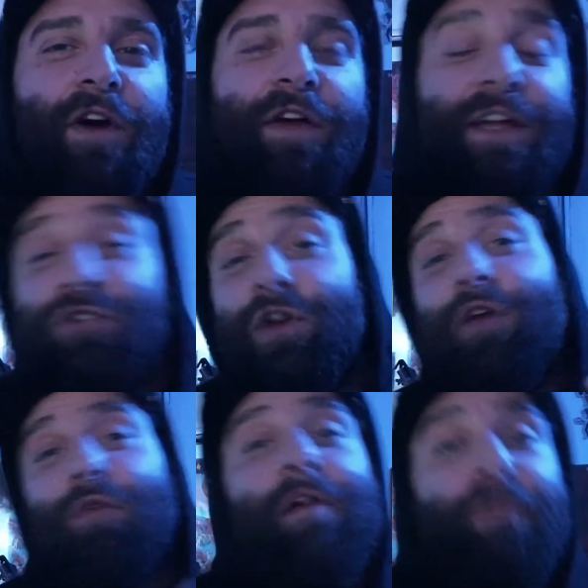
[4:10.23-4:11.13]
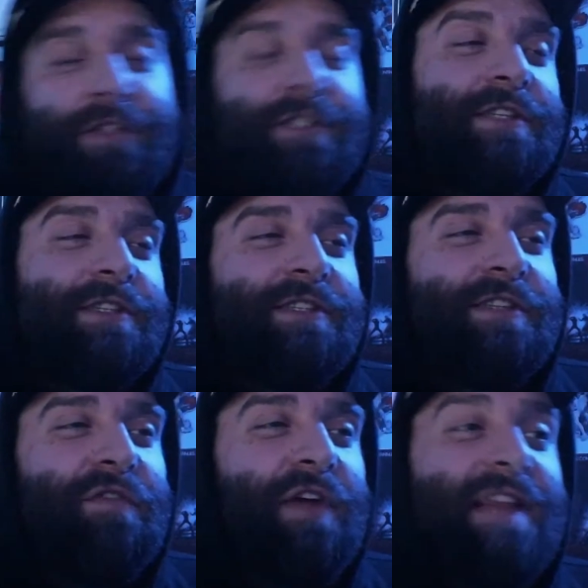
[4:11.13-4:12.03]
Easter egg references and
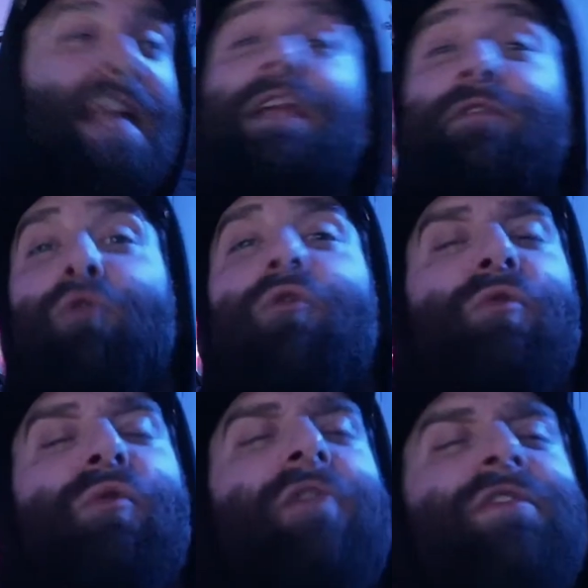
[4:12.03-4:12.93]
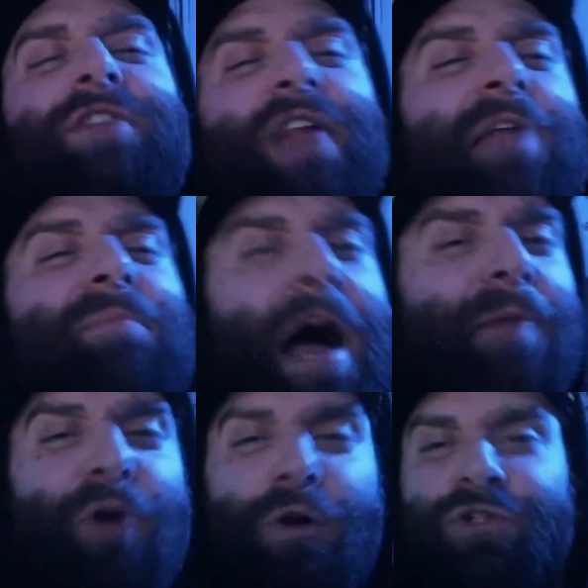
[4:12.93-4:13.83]
stuff like that. They even reference a lot of
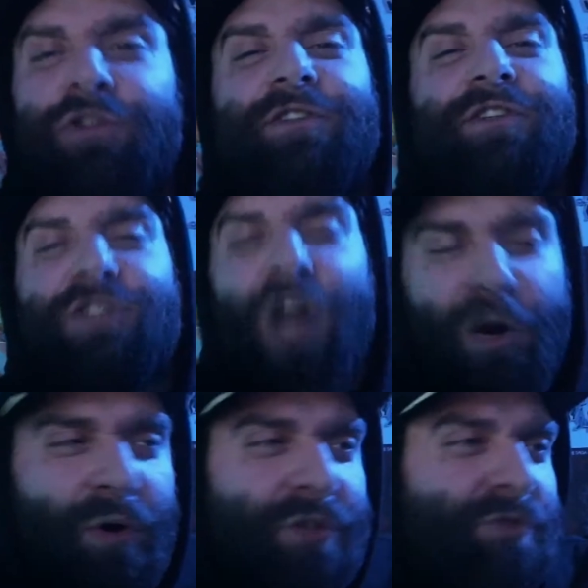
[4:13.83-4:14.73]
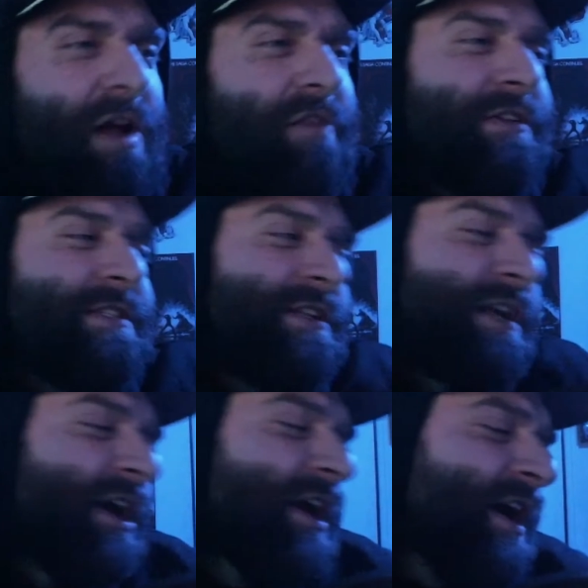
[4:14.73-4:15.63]
pop culture. There's a Star Wars reference in
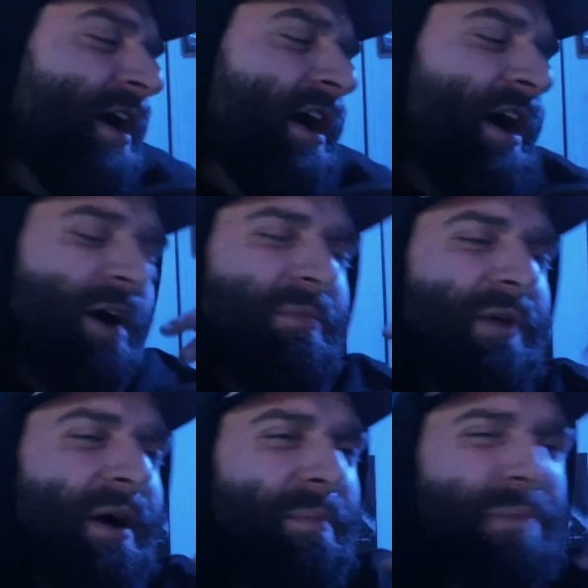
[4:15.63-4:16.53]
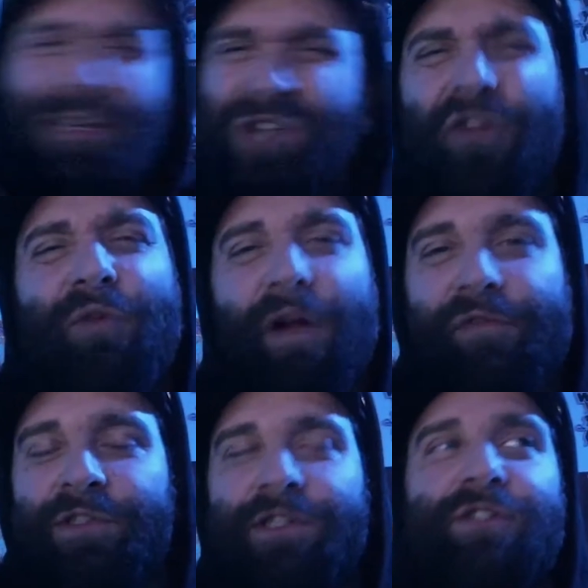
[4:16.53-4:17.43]
there, a bunch of other
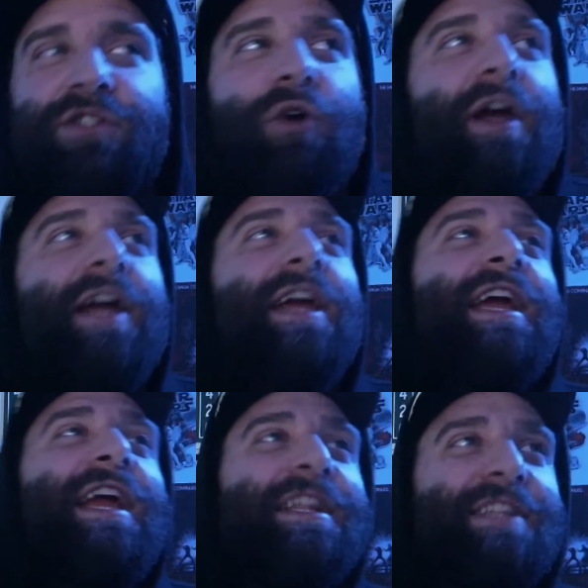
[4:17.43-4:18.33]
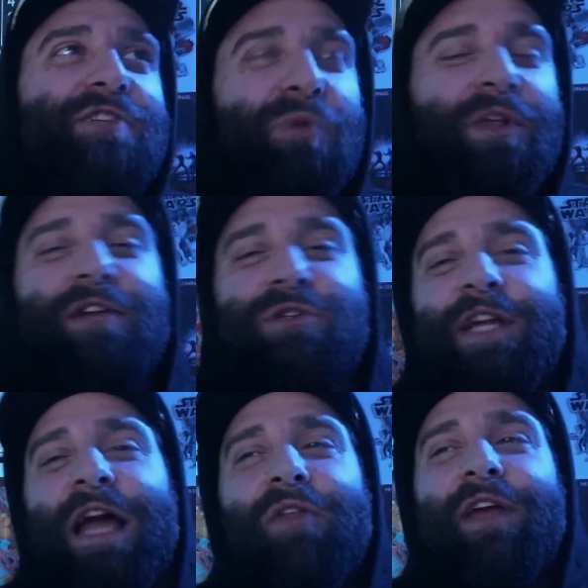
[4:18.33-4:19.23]
references. So it's really
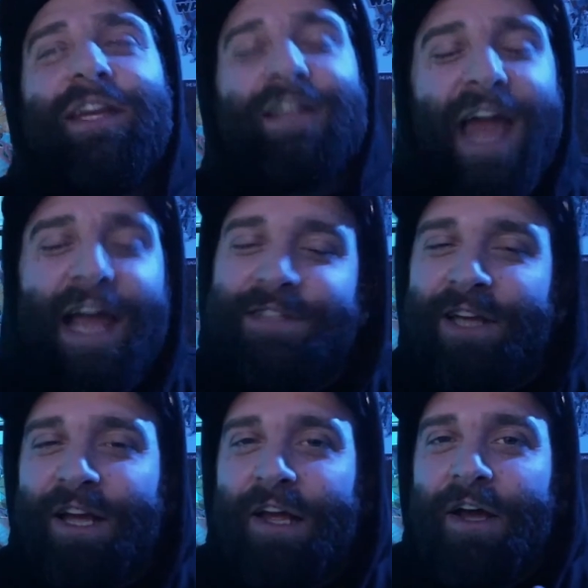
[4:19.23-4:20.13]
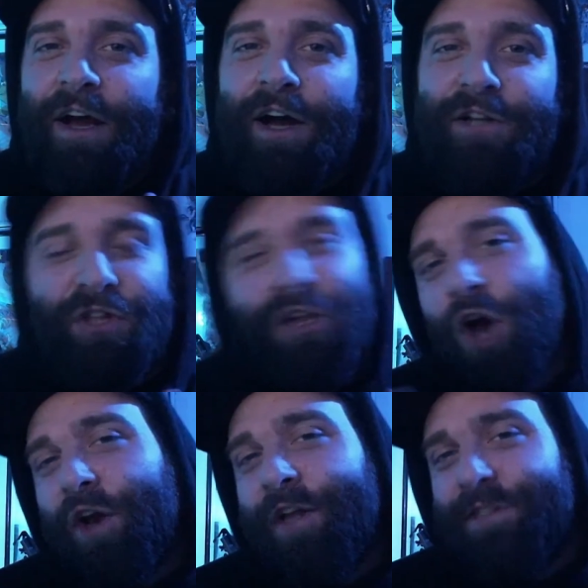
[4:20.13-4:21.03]
interesting how they connect to the
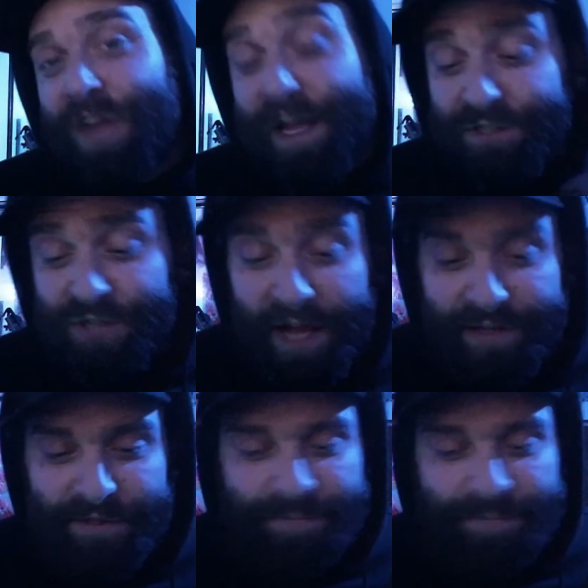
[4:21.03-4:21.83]
audience in that sense.